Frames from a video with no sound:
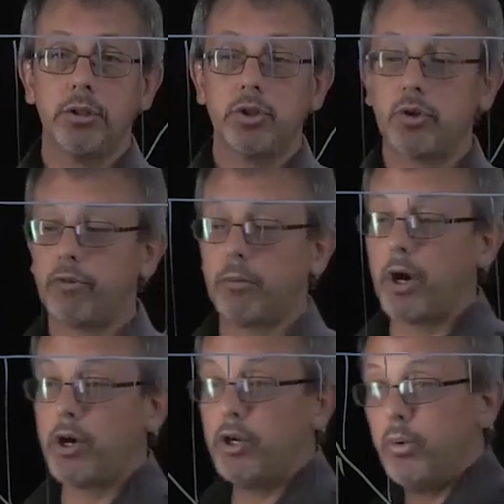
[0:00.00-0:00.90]
So from
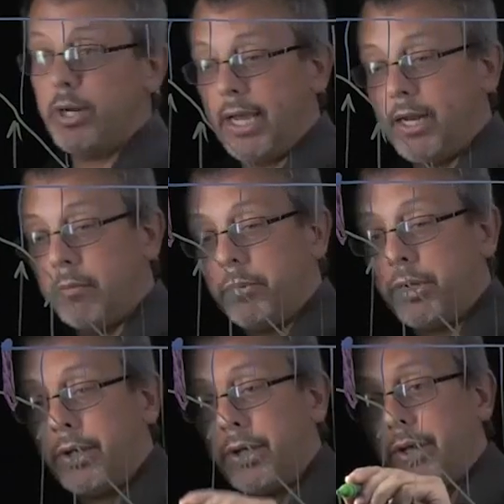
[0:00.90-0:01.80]
our new datum,
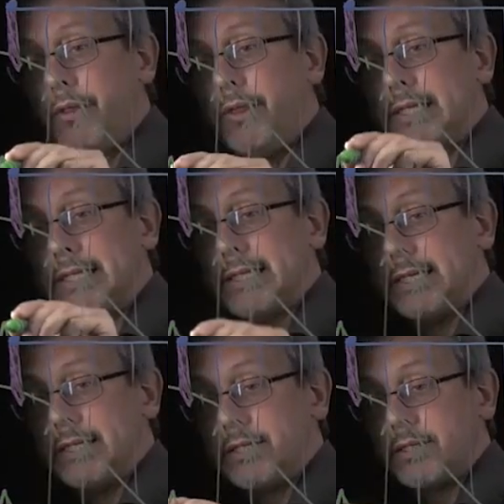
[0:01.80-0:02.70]
this
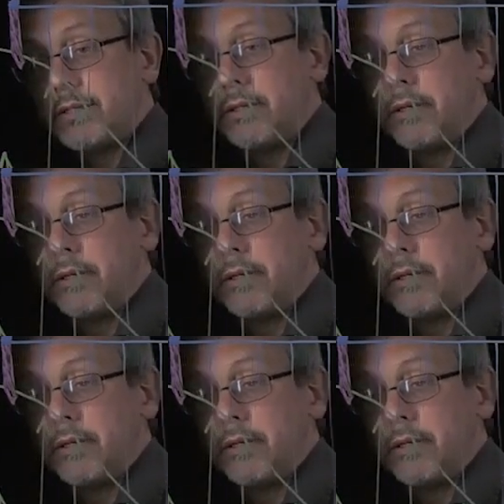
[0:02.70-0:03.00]
is